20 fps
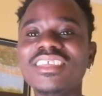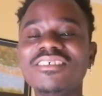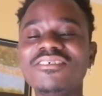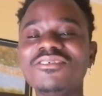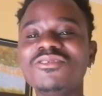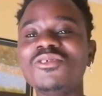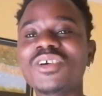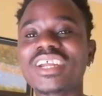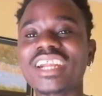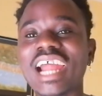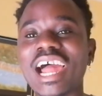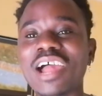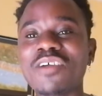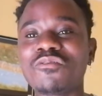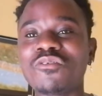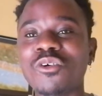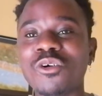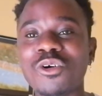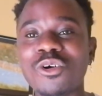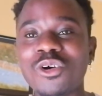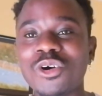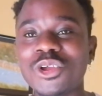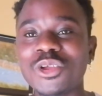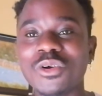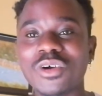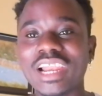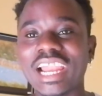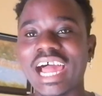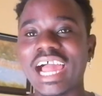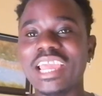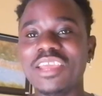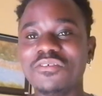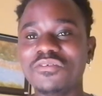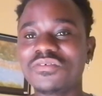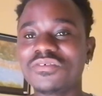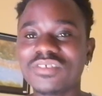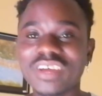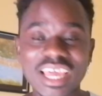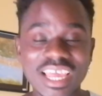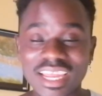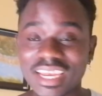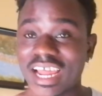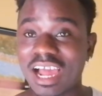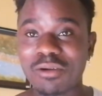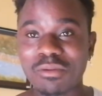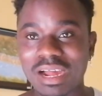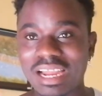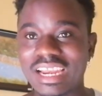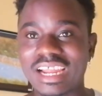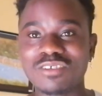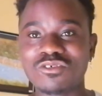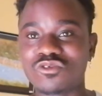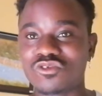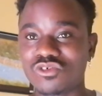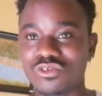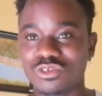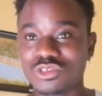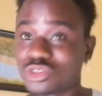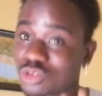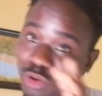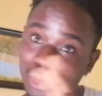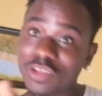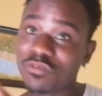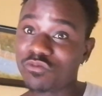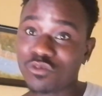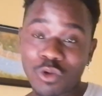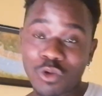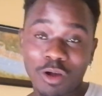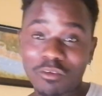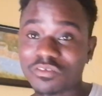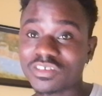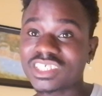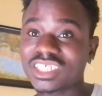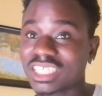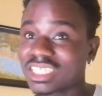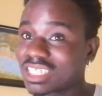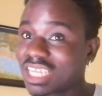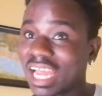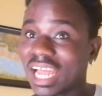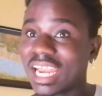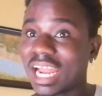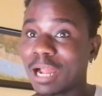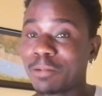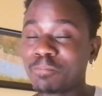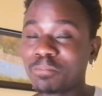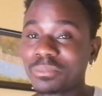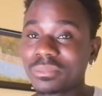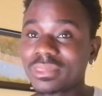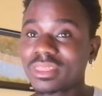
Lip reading: You go cry for all your life. That one are true. So if you want to visit Ghana,